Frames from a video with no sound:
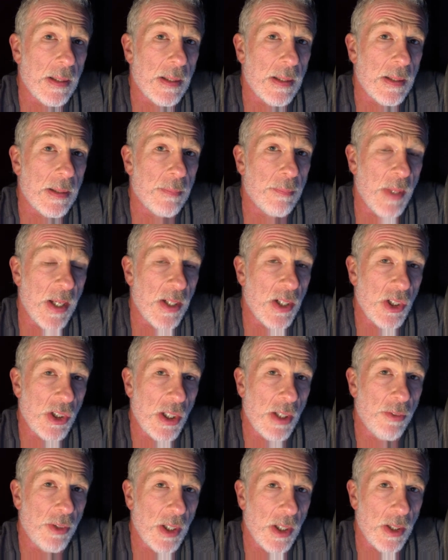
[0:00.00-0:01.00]
made his
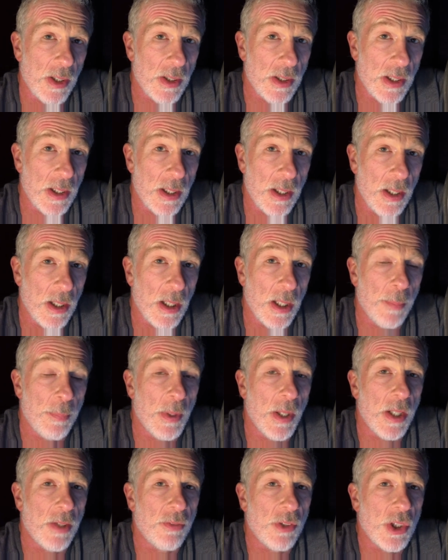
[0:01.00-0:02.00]
living at the earlier
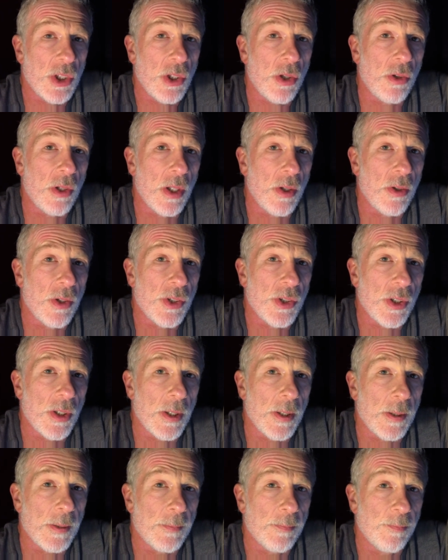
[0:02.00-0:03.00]
part of his career as
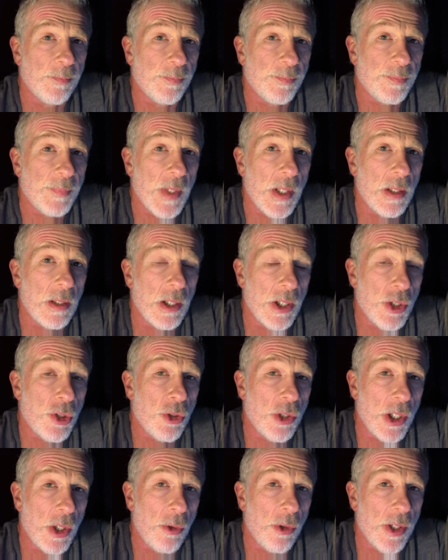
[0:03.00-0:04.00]
a
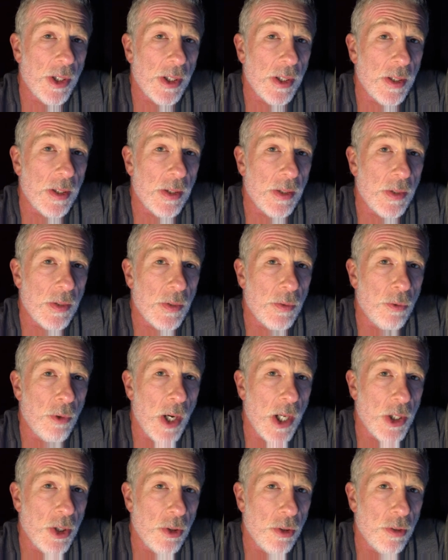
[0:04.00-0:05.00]
literary critic and
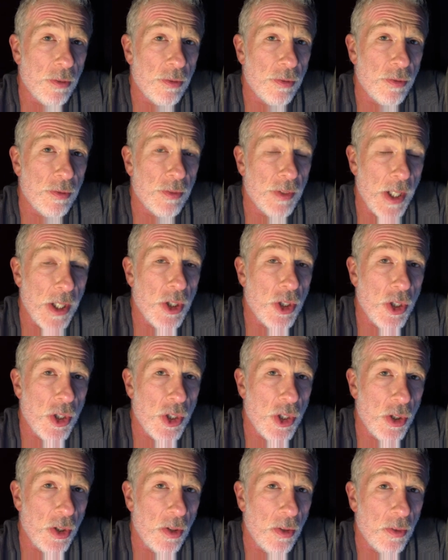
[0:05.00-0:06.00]
writer of nature
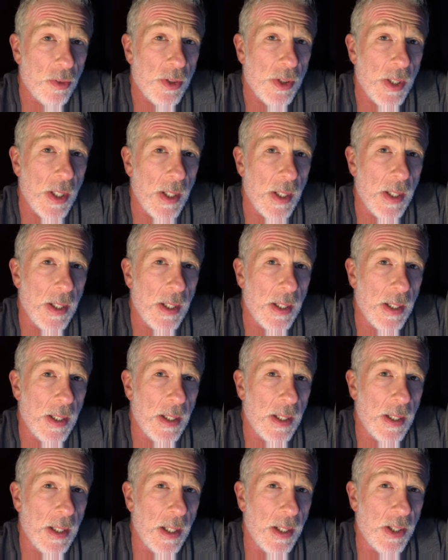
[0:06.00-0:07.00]
journals.
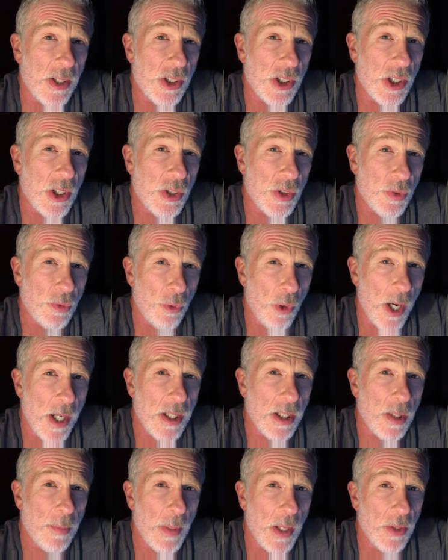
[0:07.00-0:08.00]
And it's his
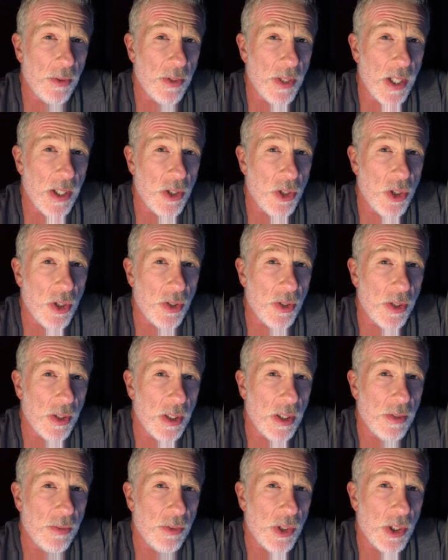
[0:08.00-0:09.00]
writing about nature that
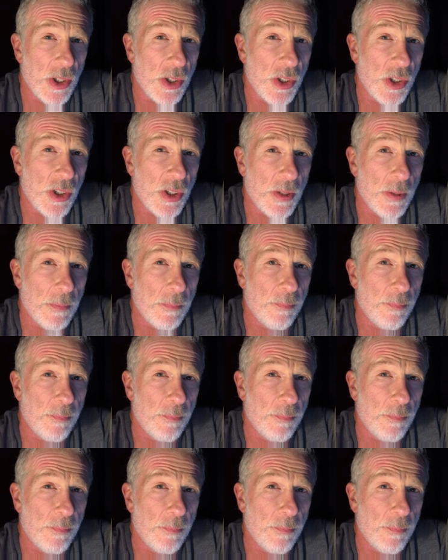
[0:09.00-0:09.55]
gives his